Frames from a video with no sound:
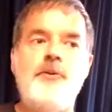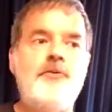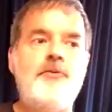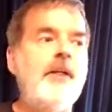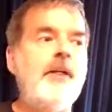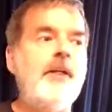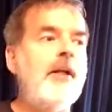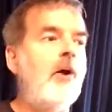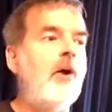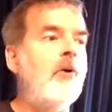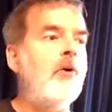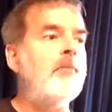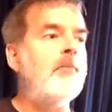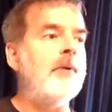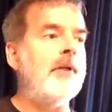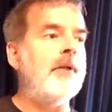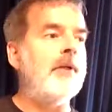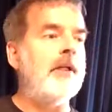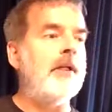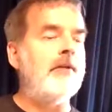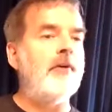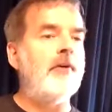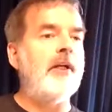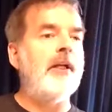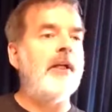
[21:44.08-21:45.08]
was really
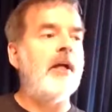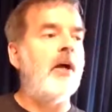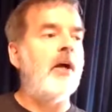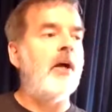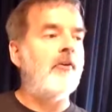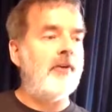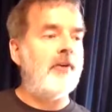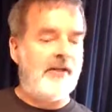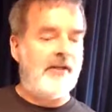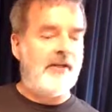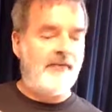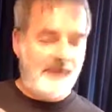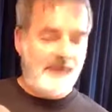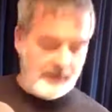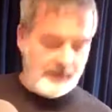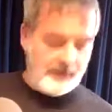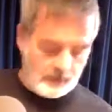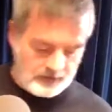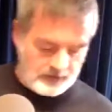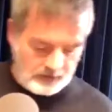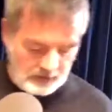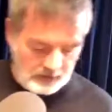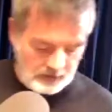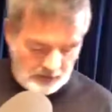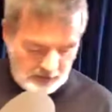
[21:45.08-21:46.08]
open and really hungry and I really
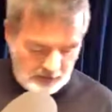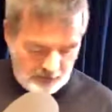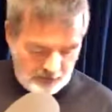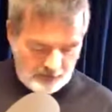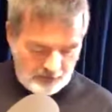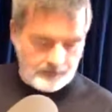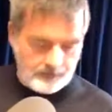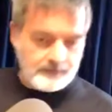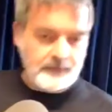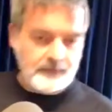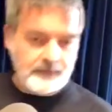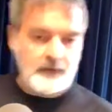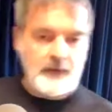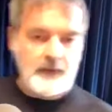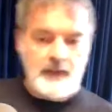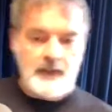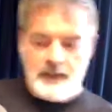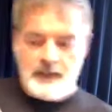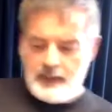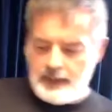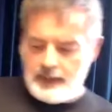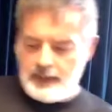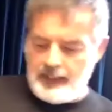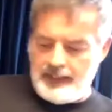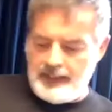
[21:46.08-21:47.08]
wanted to learn.
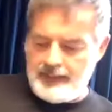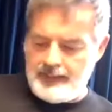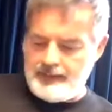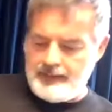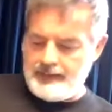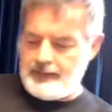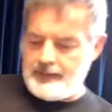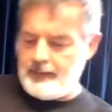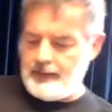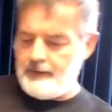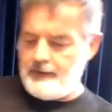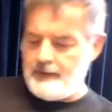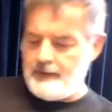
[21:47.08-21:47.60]
And